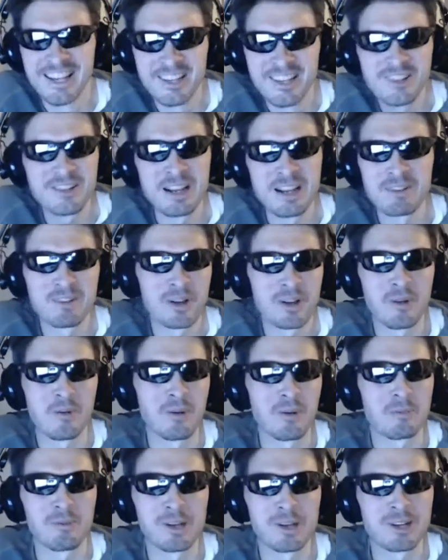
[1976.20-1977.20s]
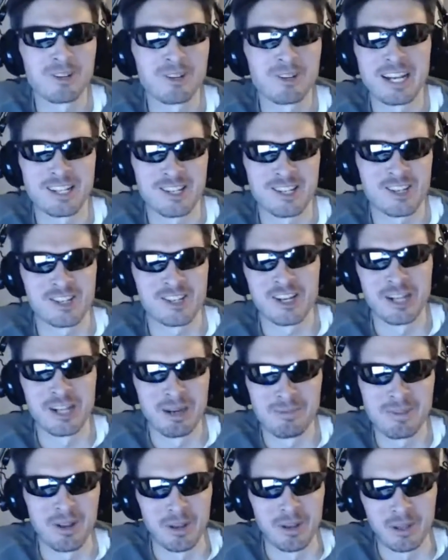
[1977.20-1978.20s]
never know what weird-ass shit I'm
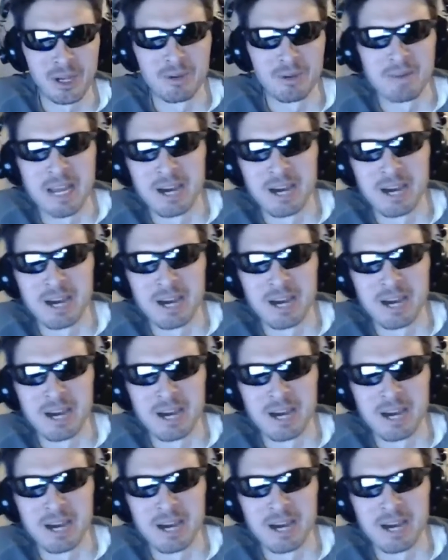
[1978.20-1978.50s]
going to come out